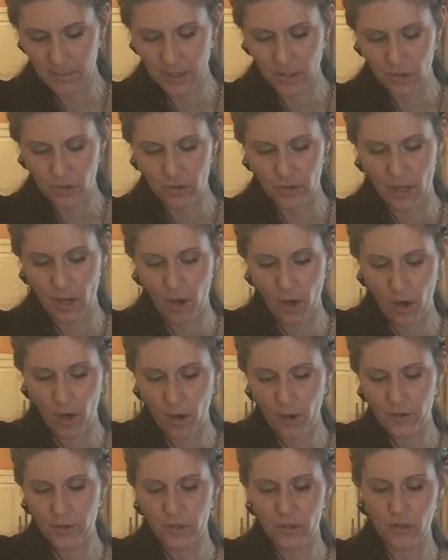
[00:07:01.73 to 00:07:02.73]
Make sure that
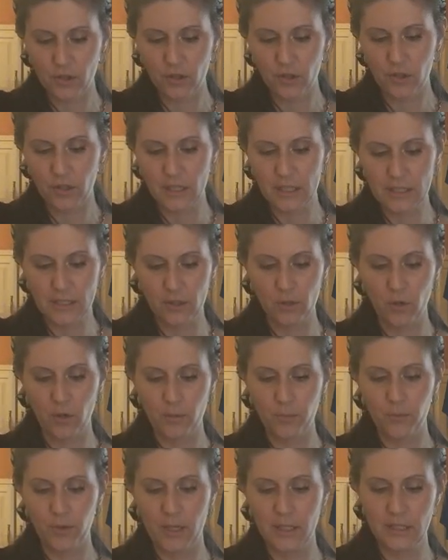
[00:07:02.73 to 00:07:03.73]
all the sugar is
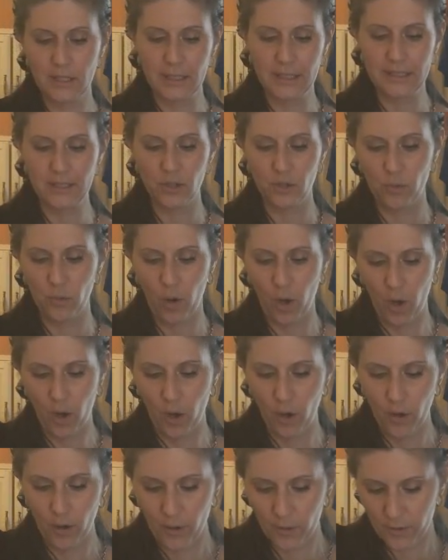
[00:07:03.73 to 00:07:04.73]
incorporated into
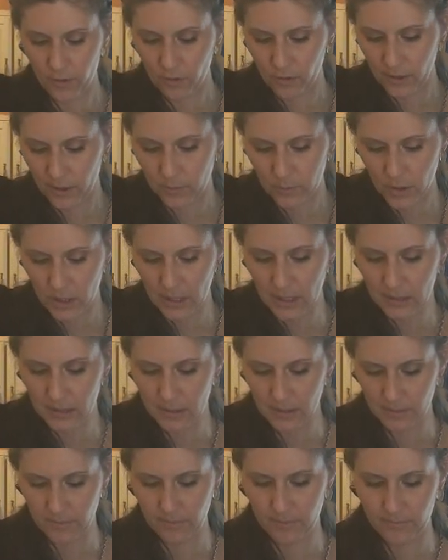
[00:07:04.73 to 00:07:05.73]
all the cream
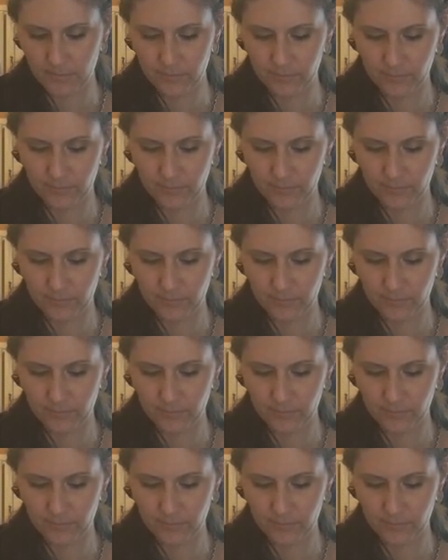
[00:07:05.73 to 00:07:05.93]
cheese.